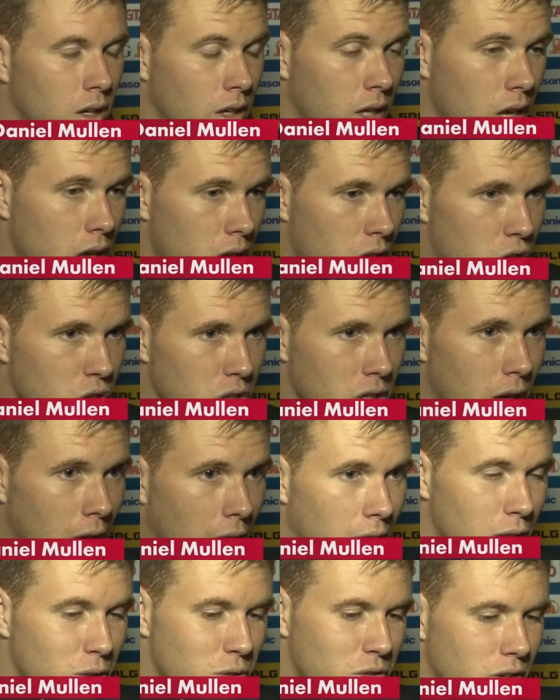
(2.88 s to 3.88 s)
Yeah, good.
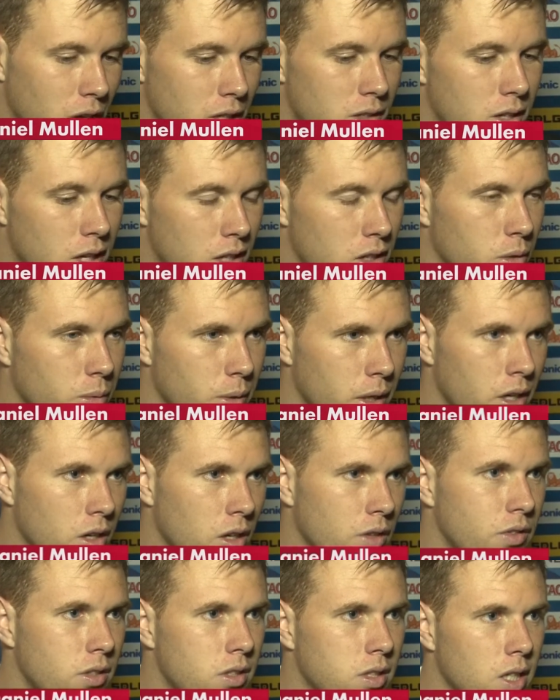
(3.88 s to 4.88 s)
It was great to get the win,
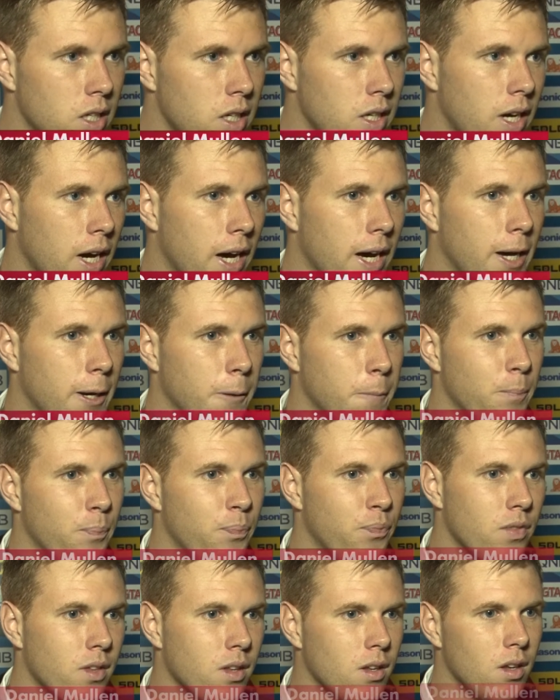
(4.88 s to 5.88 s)
obviously.
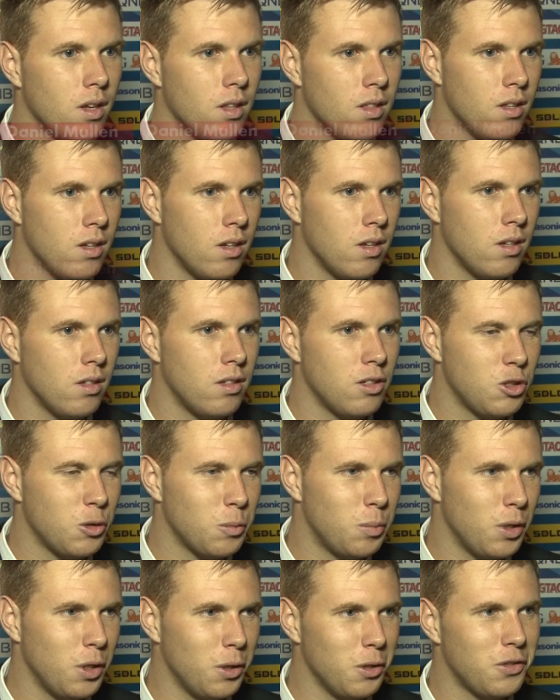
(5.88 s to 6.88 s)
The
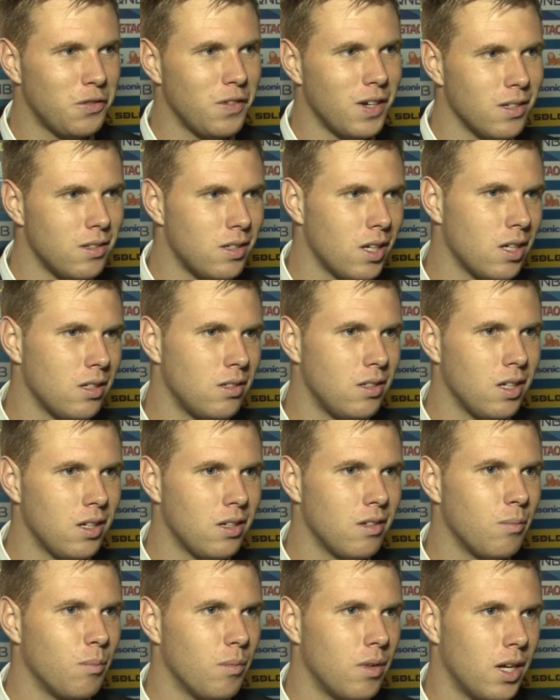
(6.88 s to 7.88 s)
support was fantastic.
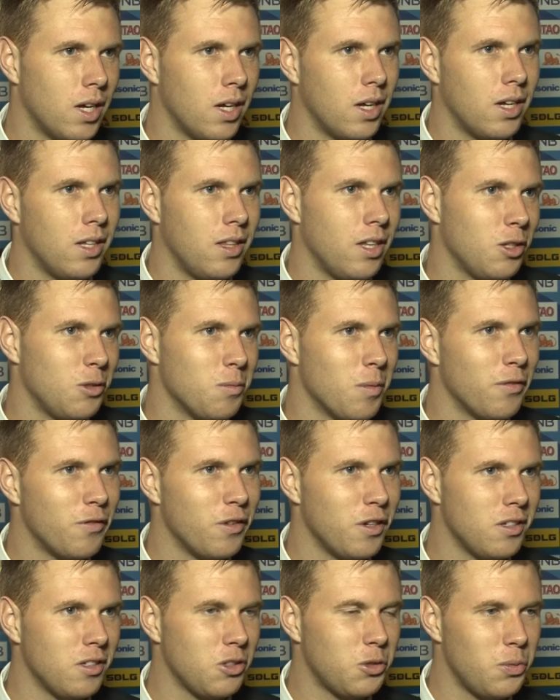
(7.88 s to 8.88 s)
That was my
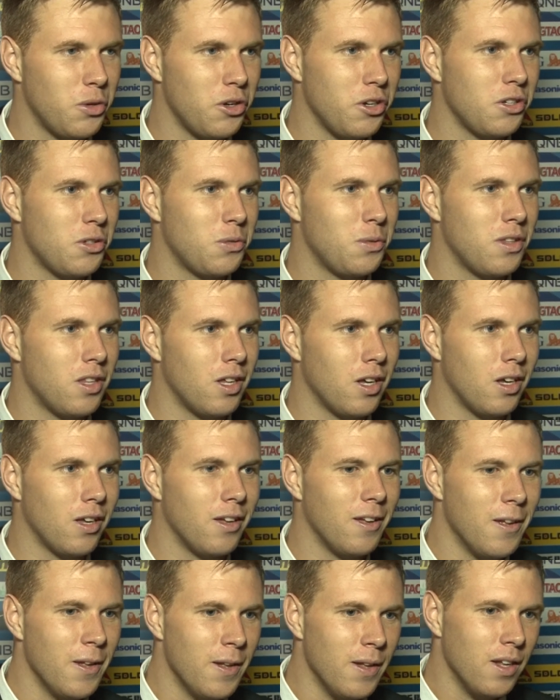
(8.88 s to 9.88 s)
first experience with
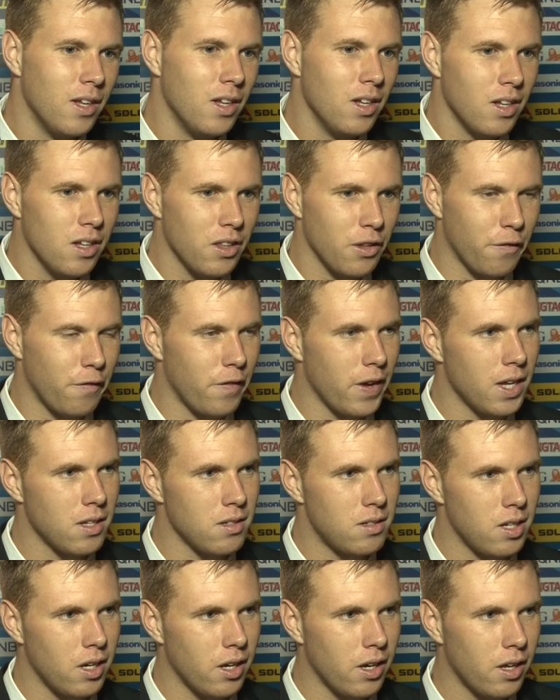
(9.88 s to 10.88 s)
the
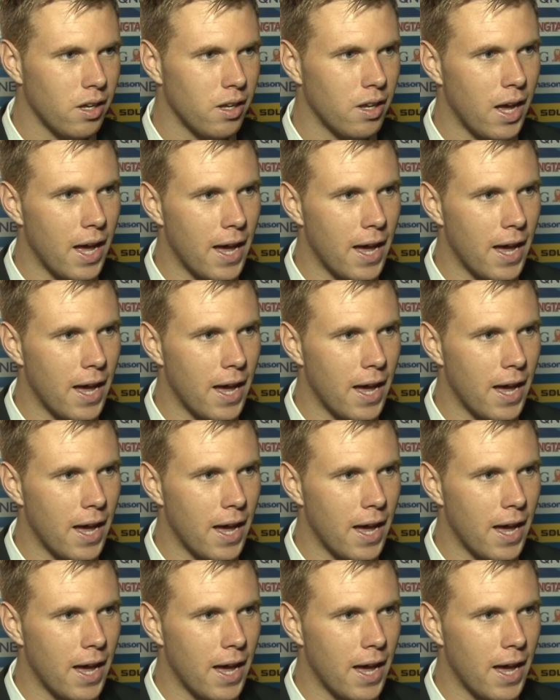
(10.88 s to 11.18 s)
fans here.